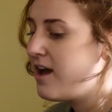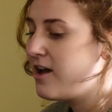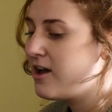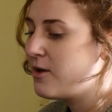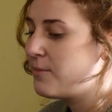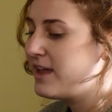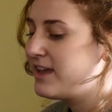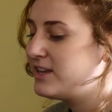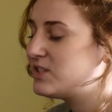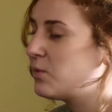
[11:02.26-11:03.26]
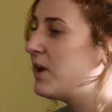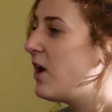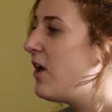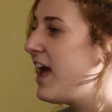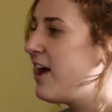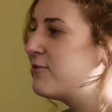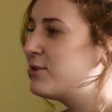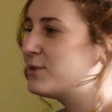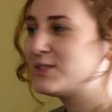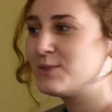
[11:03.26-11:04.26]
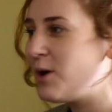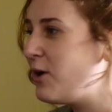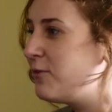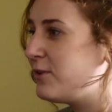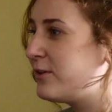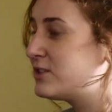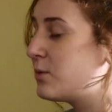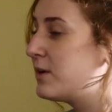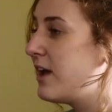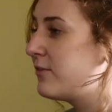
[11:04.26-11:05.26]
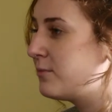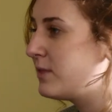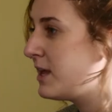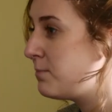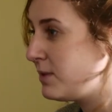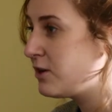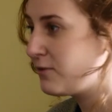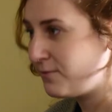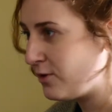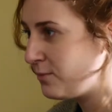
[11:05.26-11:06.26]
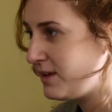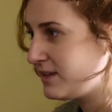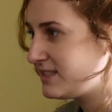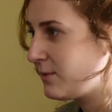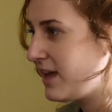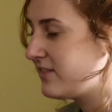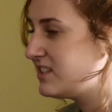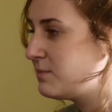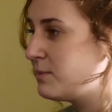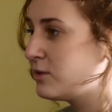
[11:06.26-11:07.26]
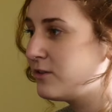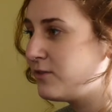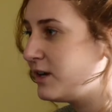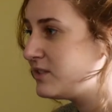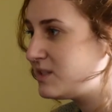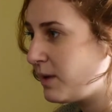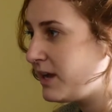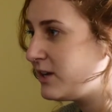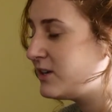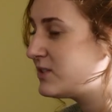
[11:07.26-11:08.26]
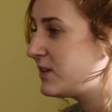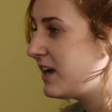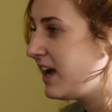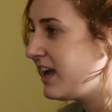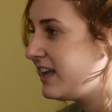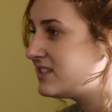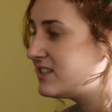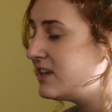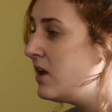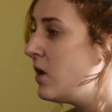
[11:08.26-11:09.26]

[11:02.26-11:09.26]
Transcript: And we all have those small fears, or we have like bigger phobias that we have. Some people are afraid of spiders or heights,